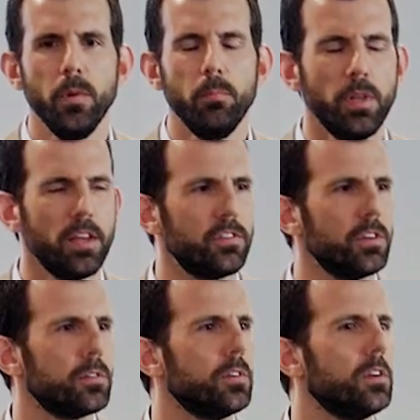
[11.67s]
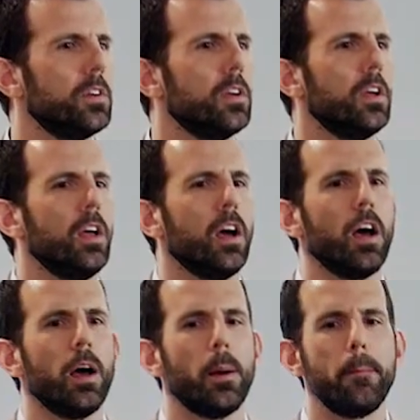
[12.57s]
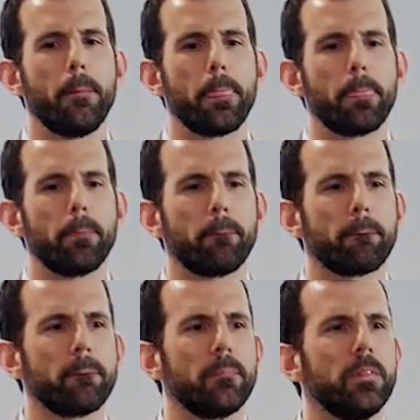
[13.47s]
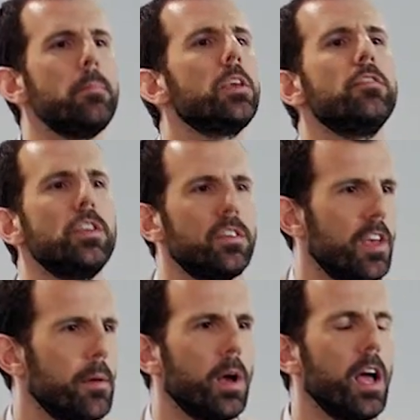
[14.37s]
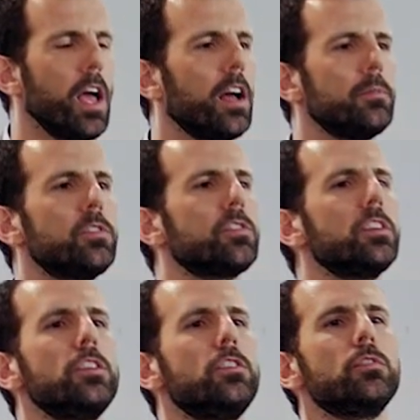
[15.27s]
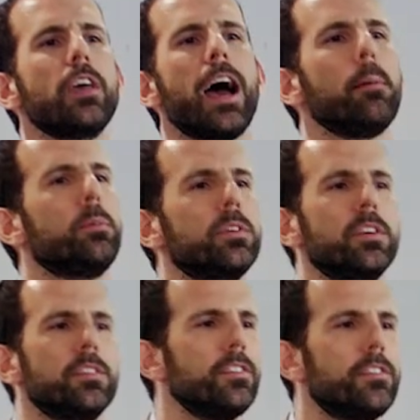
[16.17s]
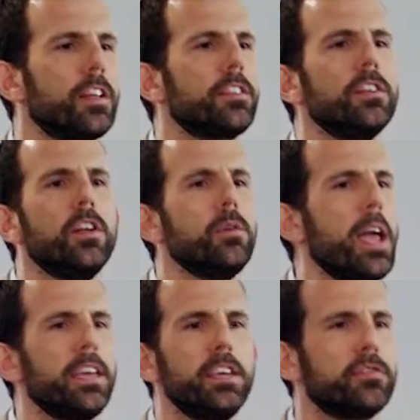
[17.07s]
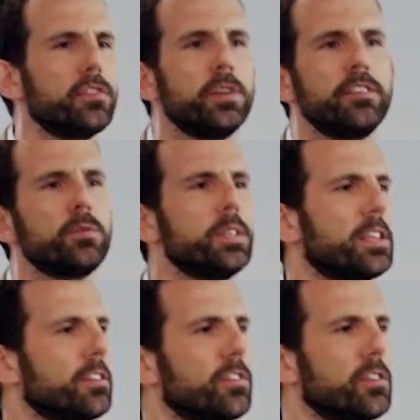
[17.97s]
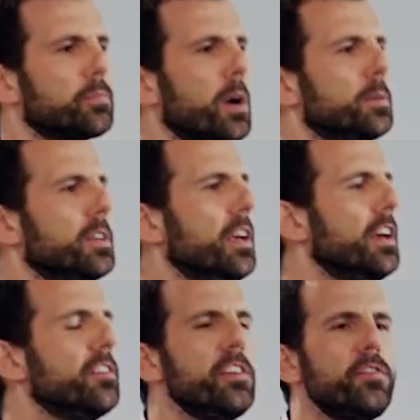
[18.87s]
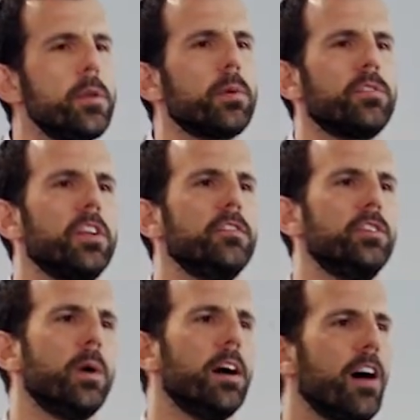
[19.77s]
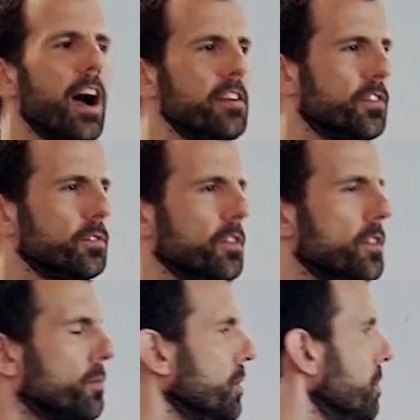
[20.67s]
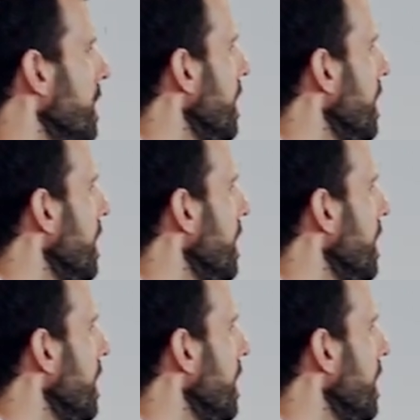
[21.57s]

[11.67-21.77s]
Bless you. Um, let me give you an example. I, I'm just going to use Apple because it's like the low-hanging fruit. Everyone gets it. There's probably fifty percent of you have iPhones in the room.